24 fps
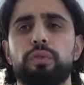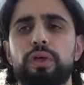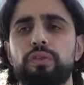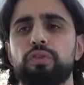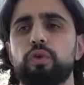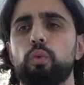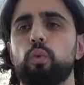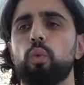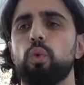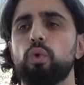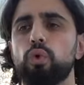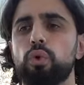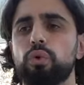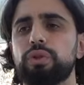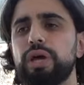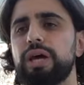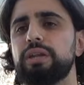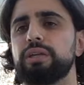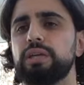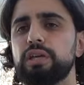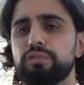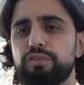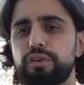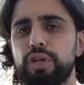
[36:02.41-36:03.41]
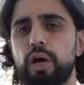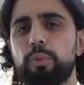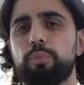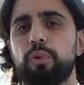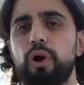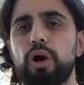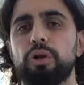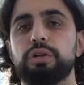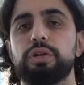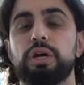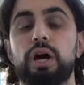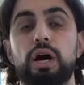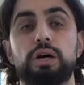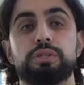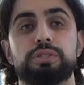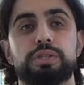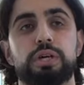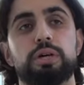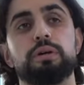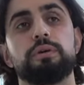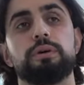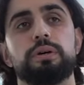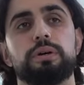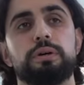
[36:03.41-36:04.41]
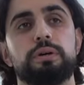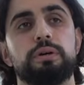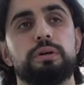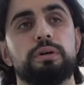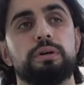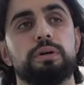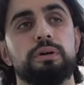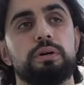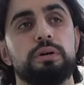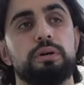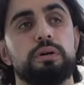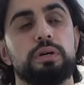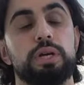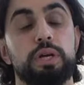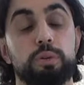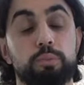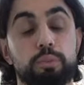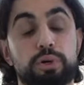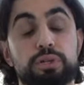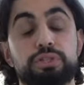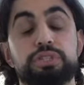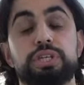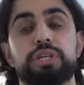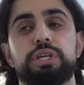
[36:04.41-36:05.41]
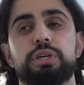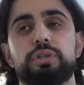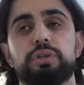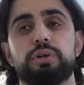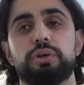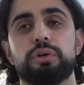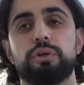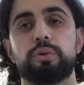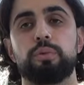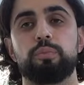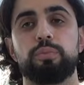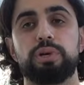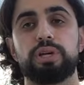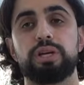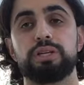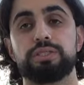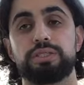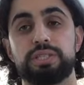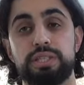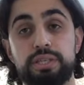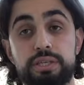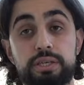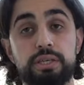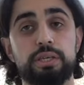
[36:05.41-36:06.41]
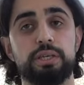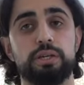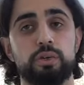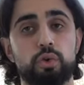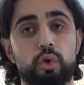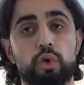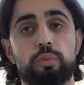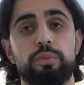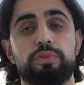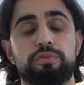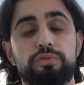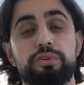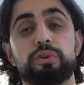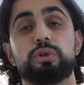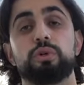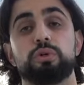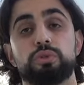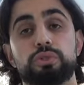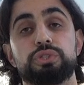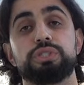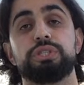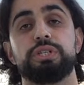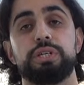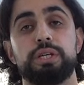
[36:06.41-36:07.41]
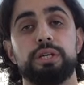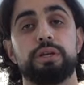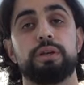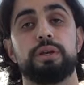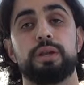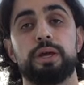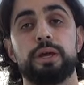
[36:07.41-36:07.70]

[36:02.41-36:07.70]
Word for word: that the world had given up on Gaza in particular, because he, Norman Finkelstein,